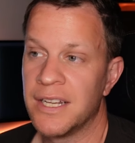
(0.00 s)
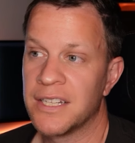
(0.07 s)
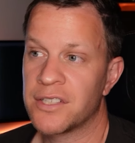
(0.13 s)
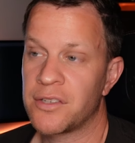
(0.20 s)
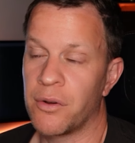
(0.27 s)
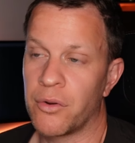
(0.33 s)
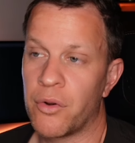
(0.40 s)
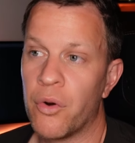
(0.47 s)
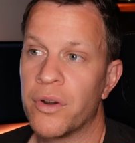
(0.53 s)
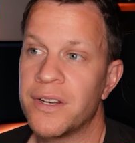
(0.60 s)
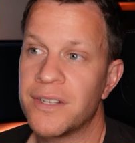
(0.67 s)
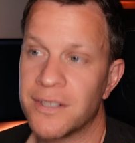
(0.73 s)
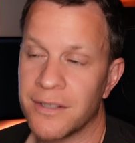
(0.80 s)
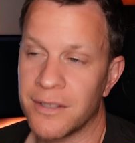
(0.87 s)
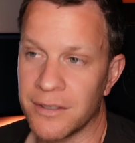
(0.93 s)
So
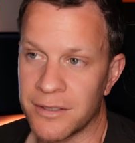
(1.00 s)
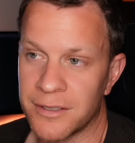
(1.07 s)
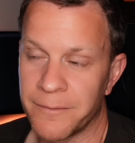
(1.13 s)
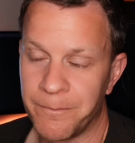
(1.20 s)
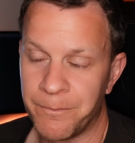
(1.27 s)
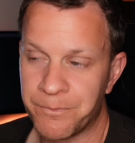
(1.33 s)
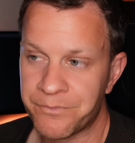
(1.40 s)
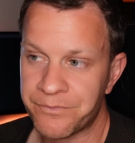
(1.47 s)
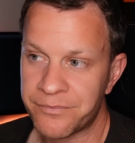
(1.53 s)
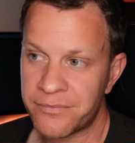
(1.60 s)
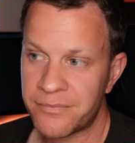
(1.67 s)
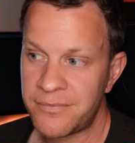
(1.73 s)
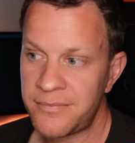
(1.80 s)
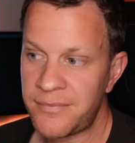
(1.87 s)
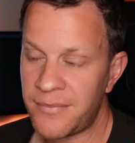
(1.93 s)
according to this,
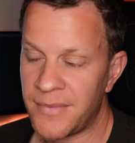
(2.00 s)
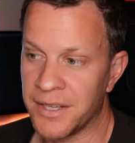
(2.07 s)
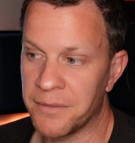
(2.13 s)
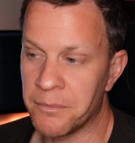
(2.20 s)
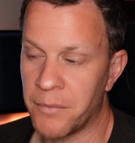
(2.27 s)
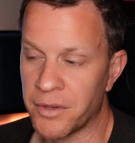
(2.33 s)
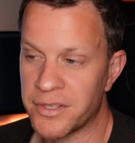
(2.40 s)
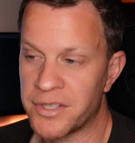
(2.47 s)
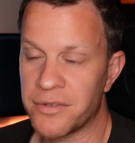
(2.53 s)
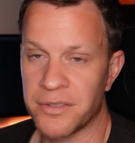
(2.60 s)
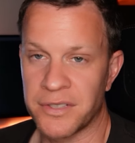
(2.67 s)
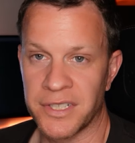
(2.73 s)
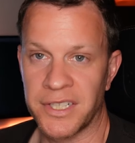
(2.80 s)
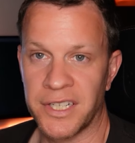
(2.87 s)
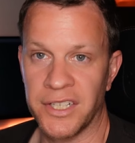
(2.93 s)
Monster
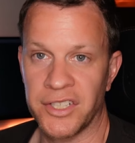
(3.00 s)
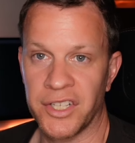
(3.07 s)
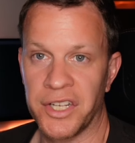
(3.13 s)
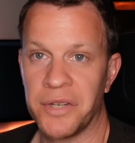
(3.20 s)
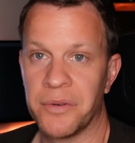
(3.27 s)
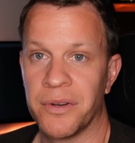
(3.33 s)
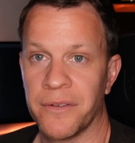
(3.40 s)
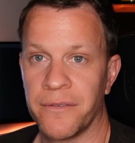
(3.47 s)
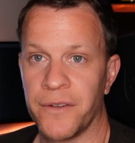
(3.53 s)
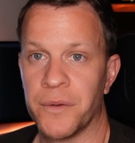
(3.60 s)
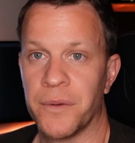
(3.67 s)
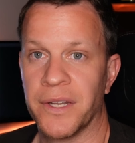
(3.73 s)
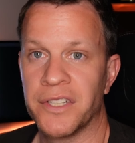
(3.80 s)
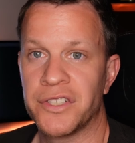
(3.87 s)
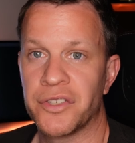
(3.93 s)
is discontinuing a
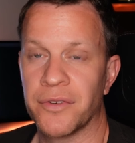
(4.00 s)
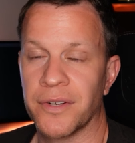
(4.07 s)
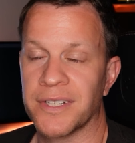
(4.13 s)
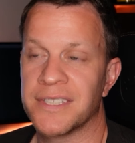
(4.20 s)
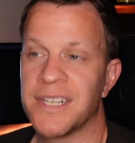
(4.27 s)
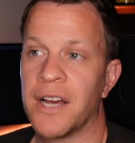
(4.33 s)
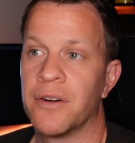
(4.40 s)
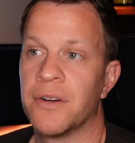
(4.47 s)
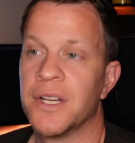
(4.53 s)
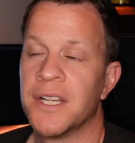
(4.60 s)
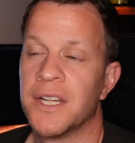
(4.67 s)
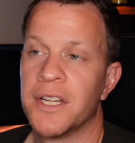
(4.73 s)
few energy drinks. Now,